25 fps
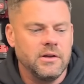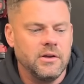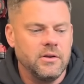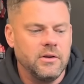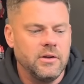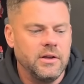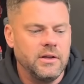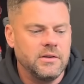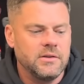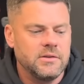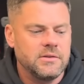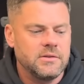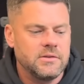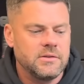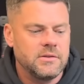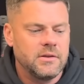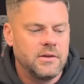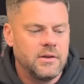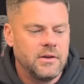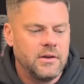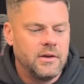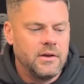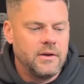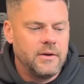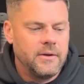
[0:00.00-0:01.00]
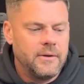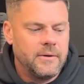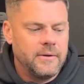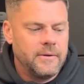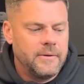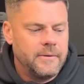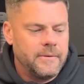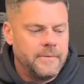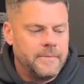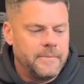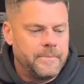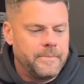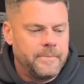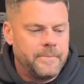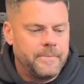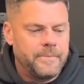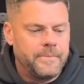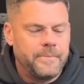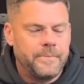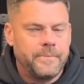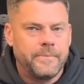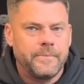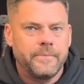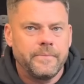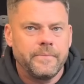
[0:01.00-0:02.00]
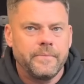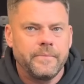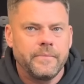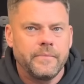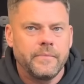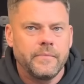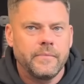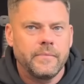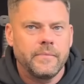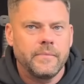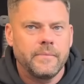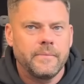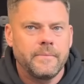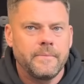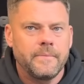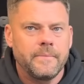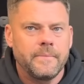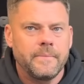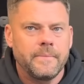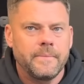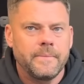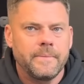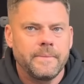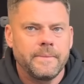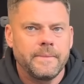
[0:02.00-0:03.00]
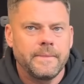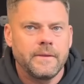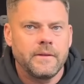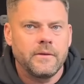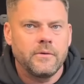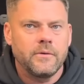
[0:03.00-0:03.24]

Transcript: No, we want it to be a good engine for them, and